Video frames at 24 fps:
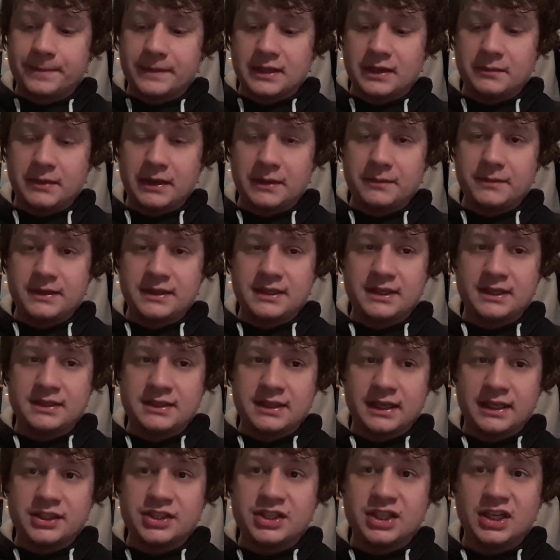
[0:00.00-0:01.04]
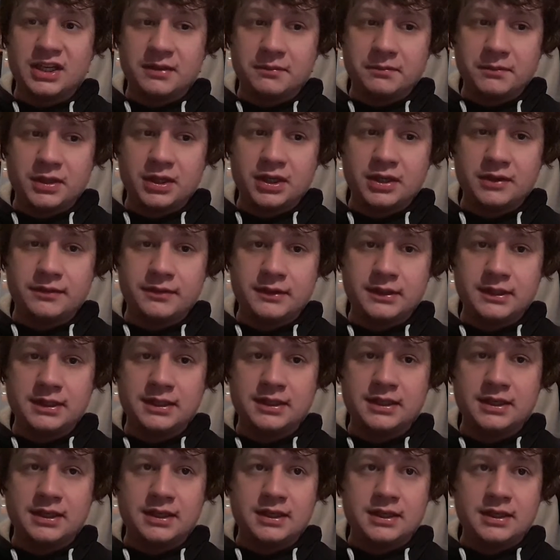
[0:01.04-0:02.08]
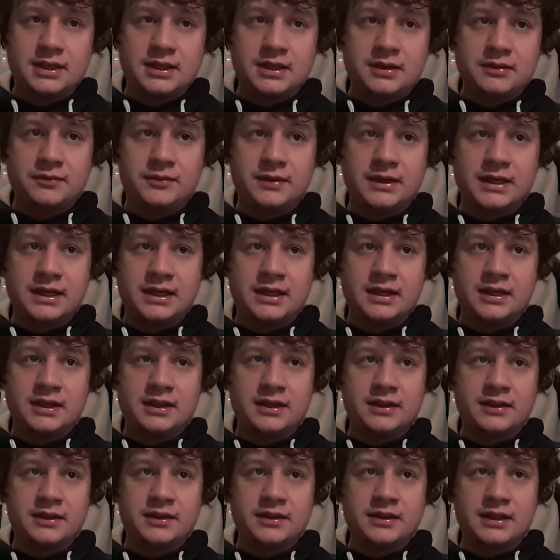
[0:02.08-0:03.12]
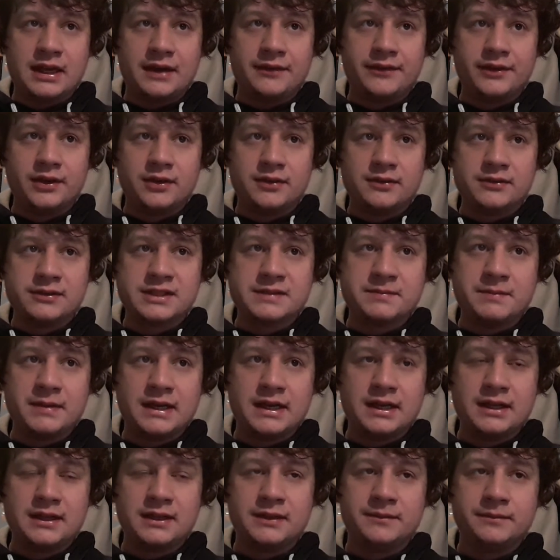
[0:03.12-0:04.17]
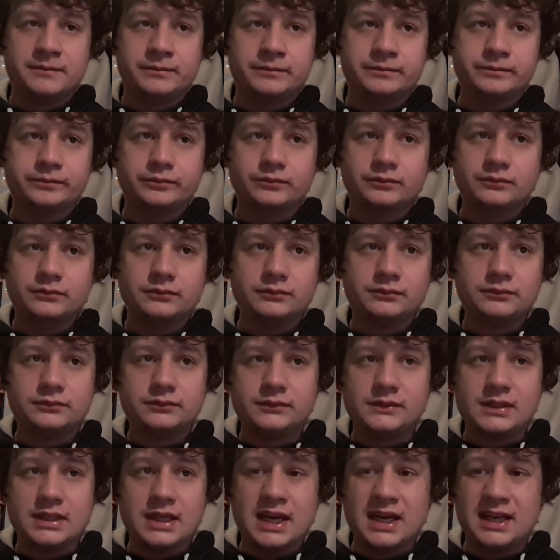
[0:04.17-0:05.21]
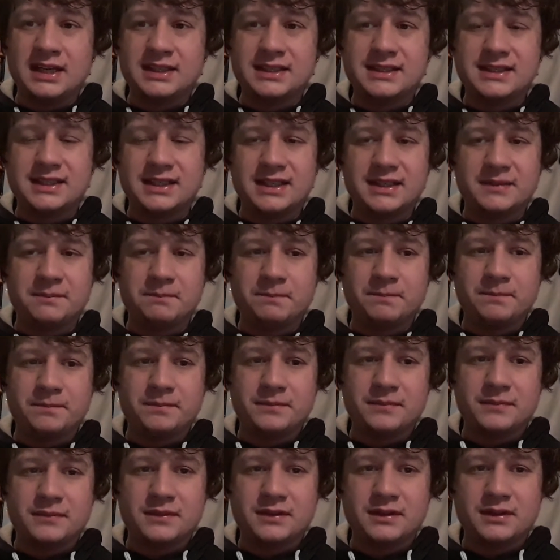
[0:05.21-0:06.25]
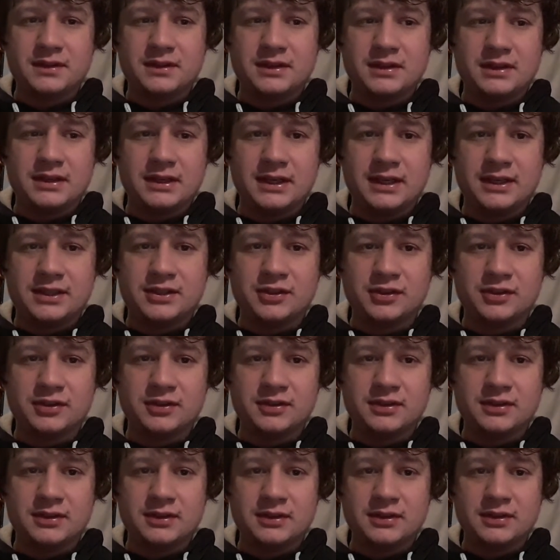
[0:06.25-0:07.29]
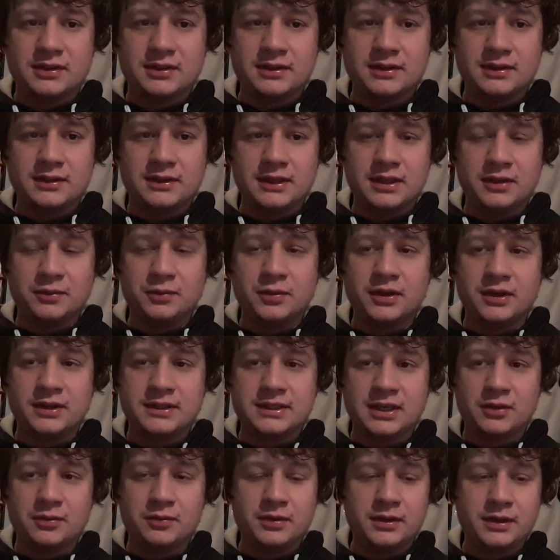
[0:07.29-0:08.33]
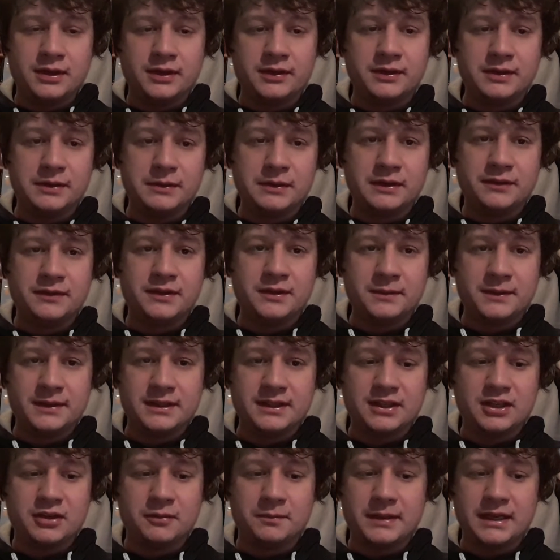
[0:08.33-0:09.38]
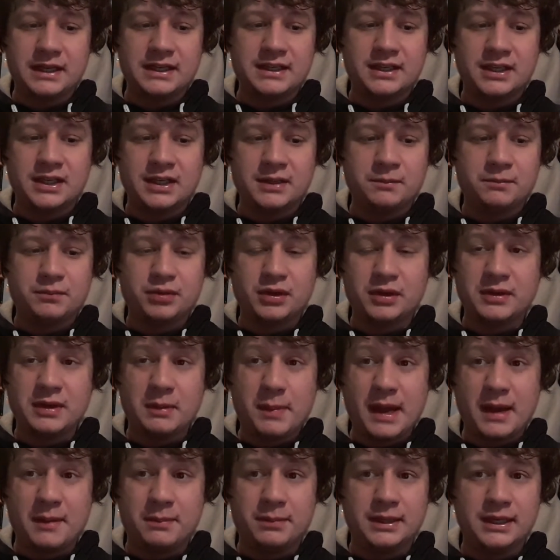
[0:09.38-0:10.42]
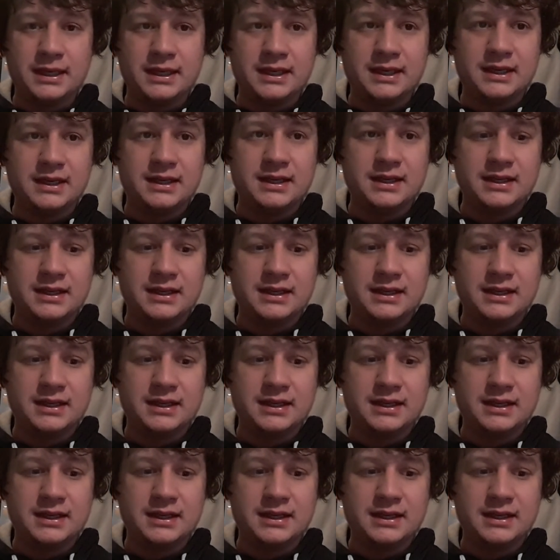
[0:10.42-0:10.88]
It might be a case like Jacob Murphy, where they have a loan spell and um, it do, it works out really well for them, and they come back uh, probably a better player.